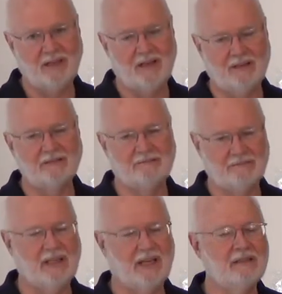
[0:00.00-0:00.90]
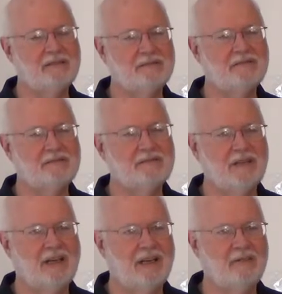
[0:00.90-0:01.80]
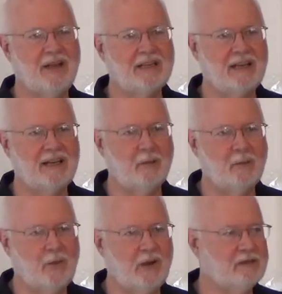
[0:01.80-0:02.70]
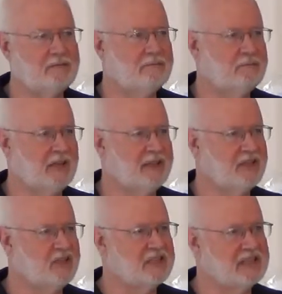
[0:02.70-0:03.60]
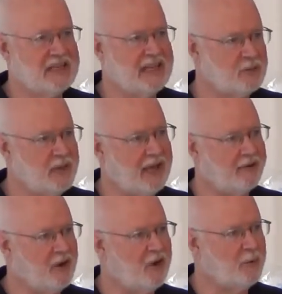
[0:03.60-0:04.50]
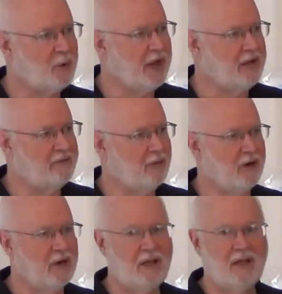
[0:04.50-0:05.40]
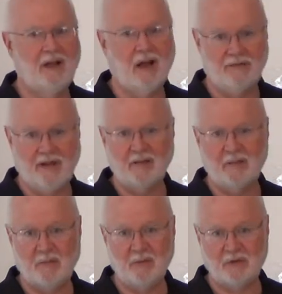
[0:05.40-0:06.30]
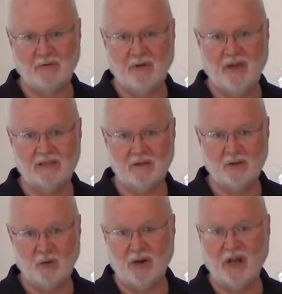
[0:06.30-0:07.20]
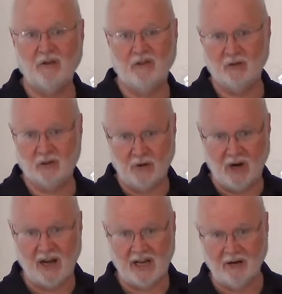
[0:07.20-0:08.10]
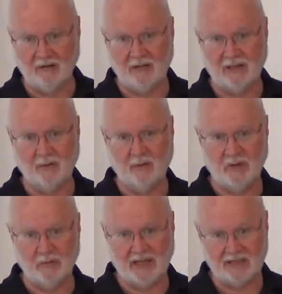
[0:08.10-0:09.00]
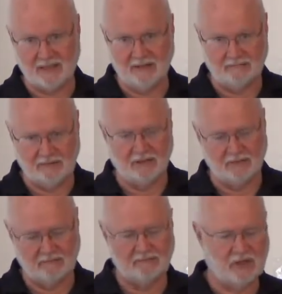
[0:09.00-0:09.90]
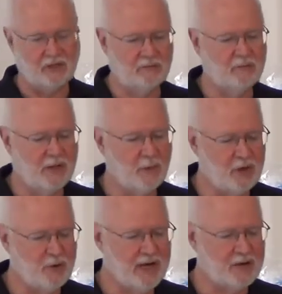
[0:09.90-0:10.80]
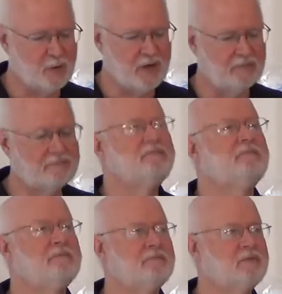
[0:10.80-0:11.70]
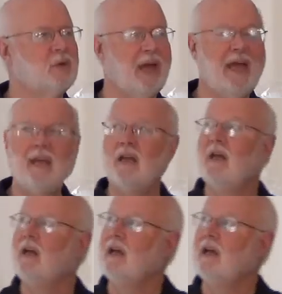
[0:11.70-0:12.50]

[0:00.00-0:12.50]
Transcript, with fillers: you know, okay. Uh, in fact, I, I think just this last week I recall praying for our family members and friends, those who are here and those who are not here, that they will be blessed. And you know, so yeah, we do that as well. Okay.